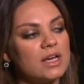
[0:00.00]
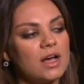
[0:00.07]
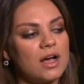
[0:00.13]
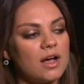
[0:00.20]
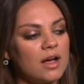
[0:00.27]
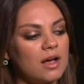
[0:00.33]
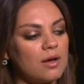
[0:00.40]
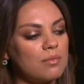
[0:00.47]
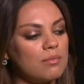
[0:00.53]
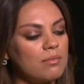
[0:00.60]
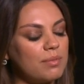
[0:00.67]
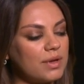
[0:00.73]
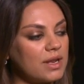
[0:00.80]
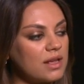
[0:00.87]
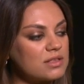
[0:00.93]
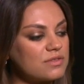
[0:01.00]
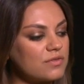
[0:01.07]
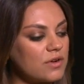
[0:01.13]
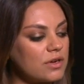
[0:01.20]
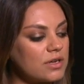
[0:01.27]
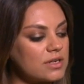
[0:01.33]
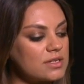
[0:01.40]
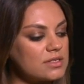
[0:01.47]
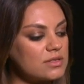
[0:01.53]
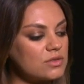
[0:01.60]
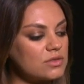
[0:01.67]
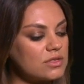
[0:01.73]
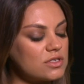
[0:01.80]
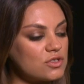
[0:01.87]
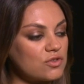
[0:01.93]
But as far as
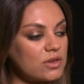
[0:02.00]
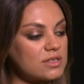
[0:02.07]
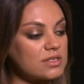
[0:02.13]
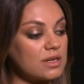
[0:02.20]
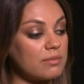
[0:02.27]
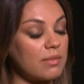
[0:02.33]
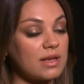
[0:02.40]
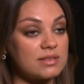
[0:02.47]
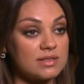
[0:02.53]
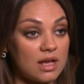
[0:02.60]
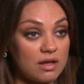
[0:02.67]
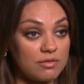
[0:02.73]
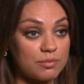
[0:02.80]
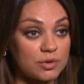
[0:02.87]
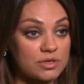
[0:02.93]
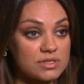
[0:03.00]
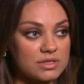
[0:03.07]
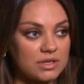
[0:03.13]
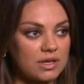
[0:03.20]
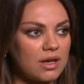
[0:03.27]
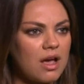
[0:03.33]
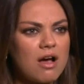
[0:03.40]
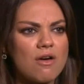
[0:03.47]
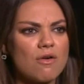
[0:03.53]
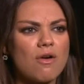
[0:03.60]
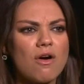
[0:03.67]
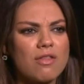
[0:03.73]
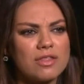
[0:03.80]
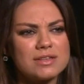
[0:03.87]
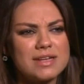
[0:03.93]
distrust in myself personally, oh,
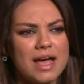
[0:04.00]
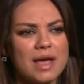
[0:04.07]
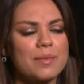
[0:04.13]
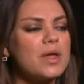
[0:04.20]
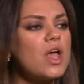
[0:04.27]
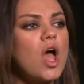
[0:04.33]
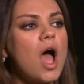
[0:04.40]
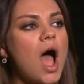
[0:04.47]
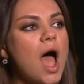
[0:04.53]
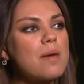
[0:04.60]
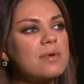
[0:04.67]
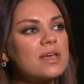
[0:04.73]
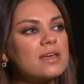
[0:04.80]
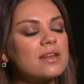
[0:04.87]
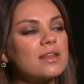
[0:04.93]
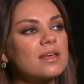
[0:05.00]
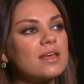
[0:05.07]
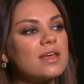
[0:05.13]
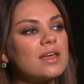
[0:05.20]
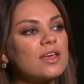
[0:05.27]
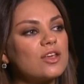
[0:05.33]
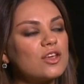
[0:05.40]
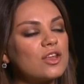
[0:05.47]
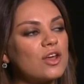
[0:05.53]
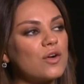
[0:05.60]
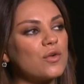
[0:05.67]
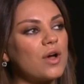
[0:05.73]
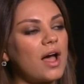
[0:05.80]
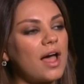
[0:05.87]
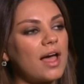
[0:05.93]
all the time. I mean, you
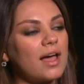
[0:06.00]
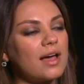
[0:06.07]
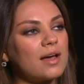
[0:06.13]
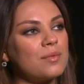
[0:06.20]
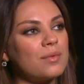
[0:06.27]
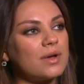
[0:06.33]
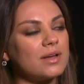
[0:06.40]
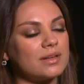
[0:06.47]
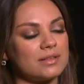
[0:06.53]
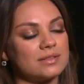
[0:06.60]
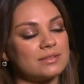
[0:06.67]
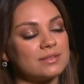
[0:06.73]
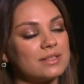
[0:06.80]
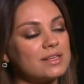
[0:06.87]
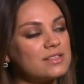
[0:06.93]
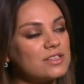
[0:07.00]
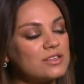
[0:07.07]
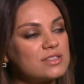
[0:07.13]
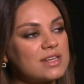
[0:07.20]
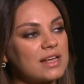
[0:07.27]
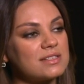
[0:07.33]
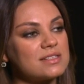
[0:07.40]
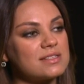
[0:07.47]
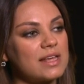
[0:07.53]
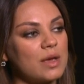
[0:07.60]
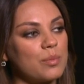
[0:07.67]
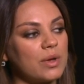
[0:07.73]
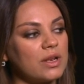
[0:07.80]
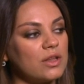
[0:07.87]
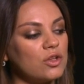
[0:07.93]
know, it's so sad to
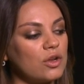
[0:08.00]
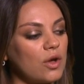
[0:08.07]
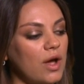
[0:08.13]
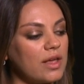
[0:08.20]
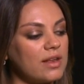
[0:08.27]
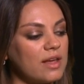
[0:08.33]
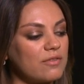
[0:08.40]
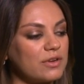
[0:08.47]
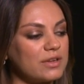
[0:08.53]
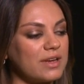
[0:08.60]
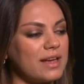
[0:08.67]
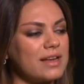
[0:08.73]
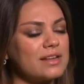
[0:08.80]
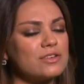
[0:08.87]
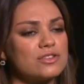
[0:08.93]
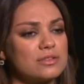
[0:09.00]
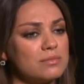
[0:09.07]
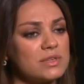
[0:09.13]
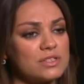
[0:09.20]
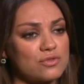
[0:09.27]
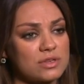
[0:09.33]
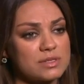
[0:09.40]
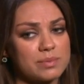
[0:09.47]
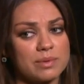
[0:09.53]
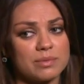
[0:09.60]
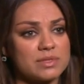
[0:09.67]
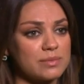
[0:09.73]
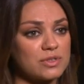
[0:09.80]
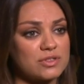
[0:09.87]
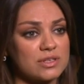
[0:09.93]
say, but you know, I didn't mistrust
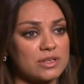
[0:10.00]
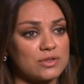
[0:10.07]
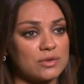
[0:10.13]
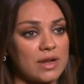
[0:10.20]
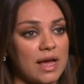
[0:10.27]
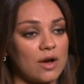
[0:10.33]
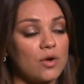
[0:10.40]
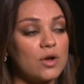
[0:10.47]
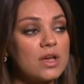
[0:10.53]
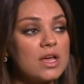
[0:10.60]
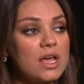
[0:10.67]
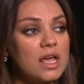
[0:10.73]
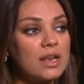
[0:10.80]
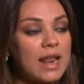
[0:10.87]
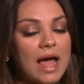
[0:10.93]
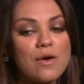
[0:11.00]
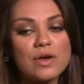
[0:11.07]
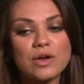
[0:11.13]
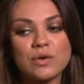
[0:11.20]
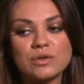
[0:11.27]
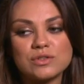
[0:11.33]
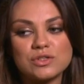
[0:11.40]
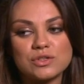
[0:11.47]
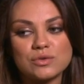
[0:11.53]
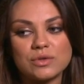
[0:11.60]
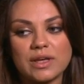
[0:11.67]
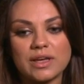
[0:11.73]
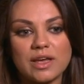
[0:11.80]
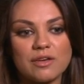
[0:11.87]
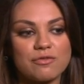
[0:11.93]
people as much as I do now. Now I go into
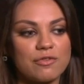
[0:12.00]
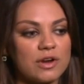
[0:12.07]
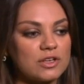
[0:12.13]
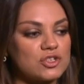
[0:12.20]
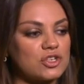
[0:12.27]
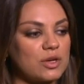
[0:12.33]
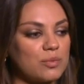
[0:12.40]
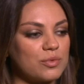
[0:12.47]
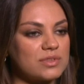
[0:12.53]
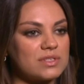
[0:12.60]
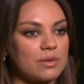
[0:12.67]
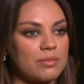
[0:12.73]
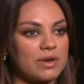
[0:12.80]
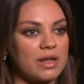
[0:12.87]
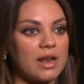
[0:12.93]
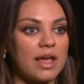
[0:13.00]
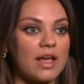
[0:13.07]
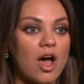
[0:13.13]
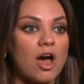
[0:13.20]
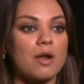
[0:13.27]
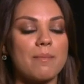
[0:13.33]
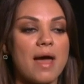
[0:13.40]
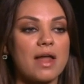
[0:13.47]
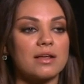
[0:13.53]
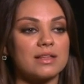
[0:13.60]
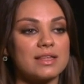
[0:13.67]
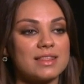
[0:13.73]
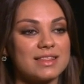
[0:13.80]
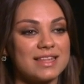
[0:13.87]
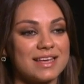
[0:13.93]
like a friendship with somebody and I
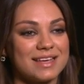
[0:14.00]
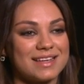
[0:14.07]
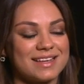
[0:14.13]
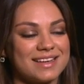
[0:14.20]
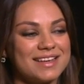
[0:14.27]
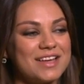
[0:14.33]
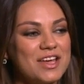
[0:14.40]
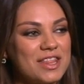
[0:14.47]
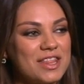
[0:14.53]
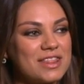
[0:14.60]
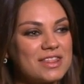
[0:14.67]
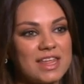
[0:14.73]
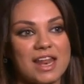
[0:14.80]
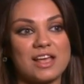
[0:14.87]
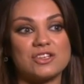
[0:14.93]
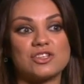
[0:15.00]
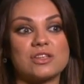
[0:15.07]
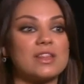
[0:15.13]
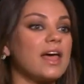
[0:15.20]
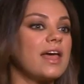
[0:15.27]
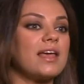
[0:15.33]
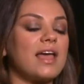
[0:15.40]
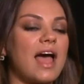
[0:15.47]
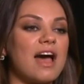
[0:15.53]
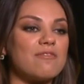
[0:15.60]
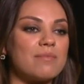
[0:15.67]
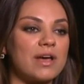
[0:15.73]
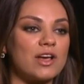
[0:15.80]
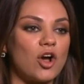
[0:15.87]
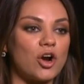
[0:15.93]
automatically think that I should like have
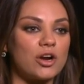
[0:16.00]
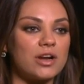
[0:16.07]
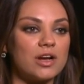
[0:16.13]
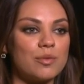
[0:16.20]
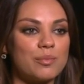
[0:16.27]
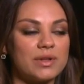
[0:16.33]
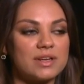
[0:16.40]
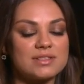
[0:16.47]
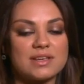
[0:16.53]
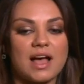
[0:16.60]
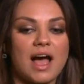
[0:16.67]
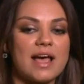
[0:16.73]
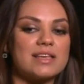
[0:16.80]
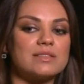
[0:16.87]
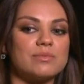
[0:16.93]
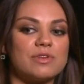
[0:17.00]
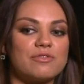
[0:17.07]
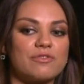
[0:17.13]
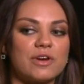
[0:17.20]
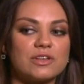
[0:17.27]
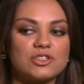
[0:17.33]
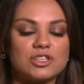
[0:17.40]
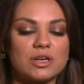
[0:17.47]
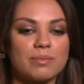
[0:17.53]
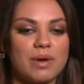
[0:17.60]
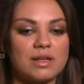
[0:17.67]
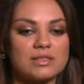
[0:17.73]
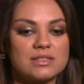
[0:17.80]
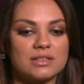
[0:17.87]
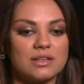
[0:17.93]
my guard up and it's a Heisman friendship
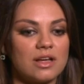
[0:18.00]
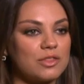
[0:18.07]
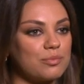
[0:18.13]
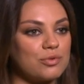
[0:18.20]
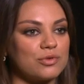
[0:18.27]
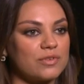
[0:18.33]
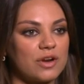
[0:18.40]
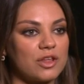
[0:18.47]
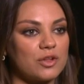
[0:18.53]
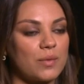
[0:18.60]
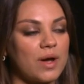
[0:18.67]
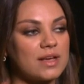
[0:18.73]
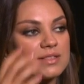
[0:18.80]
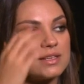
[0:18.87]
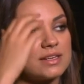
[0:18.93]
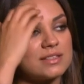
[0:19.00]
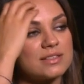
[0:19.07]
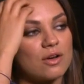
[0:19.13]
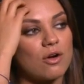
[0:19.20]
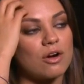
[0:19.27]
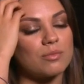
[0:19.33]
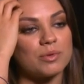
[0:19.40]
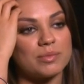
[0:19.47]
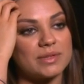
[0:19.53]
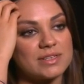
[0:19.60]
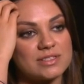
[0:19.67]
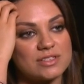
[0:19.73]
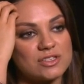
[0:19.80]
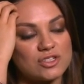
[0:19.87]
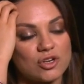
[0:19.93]
until proven otherwise. And it's a horrible
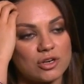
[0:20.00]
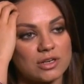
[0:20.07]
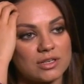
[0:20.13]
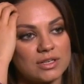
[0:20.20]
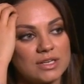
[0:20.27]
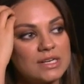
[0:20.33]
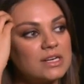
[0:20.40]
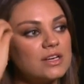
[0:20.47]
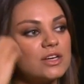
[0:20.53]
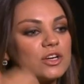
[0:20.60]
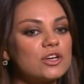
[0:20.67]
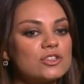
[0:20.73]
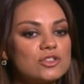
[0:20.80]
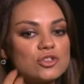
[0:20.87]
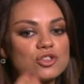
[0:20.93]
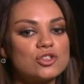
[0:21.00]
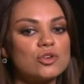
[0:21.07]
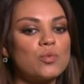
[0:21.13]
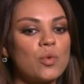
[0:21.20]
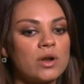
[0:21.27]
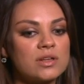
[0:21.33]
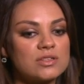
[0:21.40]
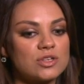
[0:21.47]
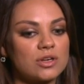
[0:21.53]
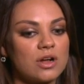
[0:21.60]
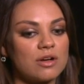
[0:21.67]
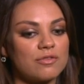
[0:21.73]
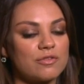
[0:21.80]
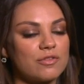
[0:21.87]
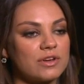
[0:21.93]
place to start because you should want to start
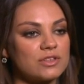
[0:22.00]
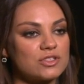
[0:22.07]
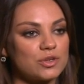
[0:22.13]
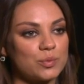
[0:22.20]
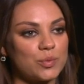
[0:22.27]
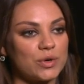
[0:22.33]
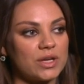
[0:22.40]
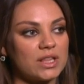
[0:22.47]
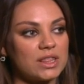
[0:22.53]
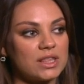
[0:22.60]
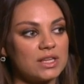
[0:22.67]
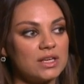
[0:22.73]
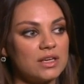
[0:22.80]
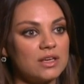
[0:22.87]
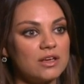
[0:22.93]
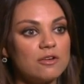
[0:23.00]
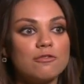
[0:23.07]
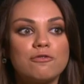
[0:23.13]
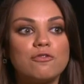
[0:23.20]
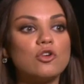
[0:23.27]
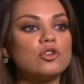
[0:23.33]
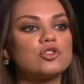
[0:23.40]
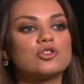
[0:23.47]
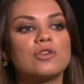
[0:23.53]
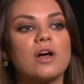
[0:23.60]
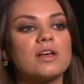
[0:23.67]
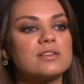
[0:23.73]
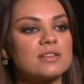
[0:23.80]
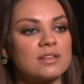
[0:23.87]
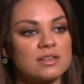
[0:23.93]
off a friendship with full
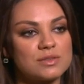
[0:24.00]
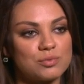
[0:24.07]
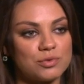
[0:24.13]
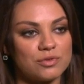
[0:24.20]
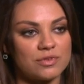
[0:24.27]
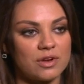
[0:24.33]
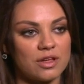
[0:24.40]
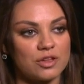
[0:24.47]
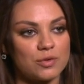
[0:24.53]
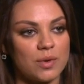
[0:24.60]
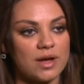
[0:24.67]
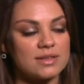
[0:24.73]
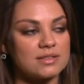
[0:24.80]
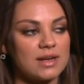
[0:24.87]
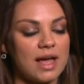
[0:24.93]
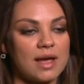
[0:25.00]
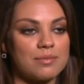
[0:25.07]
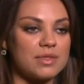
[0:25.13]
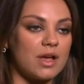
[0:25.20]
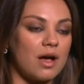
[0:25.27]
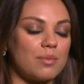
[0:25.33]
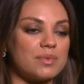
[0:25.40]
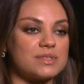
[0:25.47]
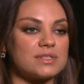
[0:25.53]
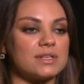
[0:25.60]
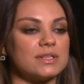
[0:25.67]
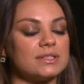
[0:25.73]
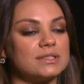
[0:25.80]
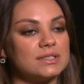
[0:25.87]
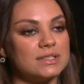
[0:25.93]
trust unless proven otherwise. And I'm the
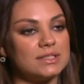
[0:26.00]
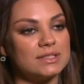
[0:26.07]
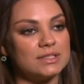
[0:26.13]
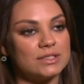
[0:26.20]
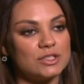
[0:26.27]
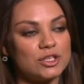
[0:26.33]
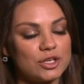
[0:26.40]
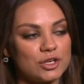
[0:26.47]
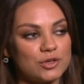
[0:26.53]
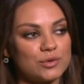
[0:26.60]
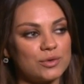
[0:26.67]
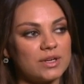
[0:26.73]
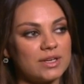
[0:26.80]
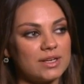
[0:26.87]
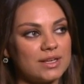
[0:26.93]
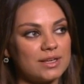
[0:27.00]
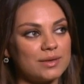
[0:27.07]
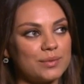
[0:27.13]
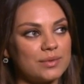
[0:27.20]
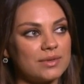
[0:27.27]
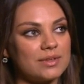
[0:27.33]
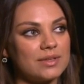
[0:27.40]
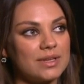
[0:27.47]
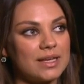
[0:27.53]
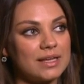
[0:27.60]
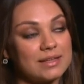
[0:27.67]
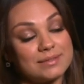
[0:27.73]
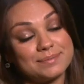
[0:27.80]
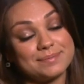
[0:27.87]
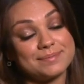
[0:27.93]
opposite. You know,
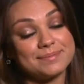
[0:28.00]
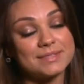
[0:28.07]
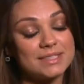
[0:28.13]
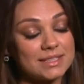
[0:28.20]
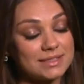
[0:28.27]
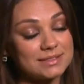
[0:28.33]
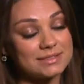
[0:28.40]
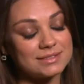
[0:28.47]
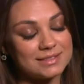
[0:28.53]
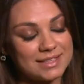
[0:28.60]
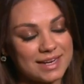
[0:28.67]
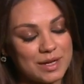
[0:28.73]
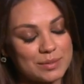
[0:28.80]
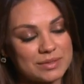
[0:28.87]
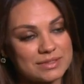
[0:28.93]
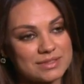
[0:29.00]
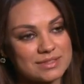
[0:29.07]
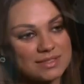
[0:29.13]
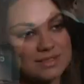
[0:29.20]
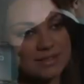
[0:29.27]
it happens.